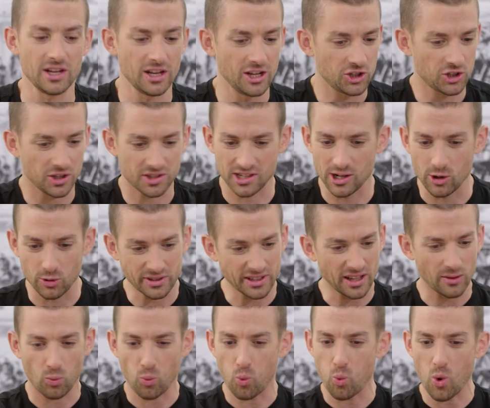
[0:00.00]
Just look at
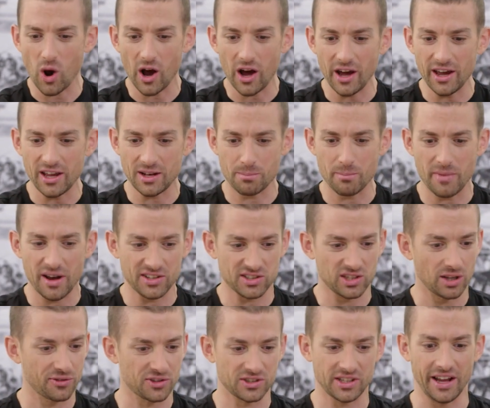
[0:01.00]
that wide,
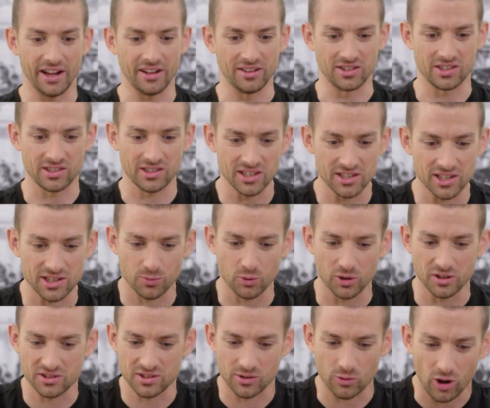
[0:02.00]
massive stance. This is
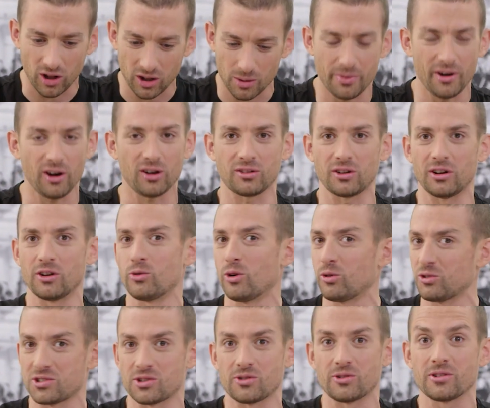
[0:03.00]
what it's all about on a
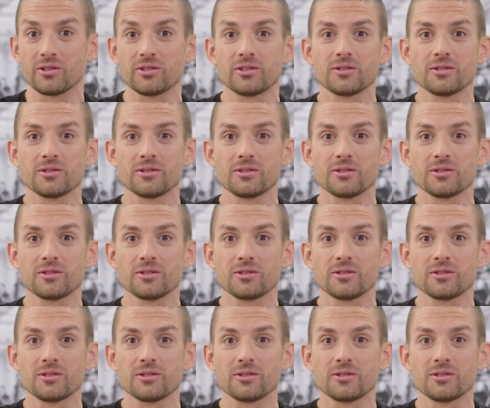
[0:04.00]
roadster.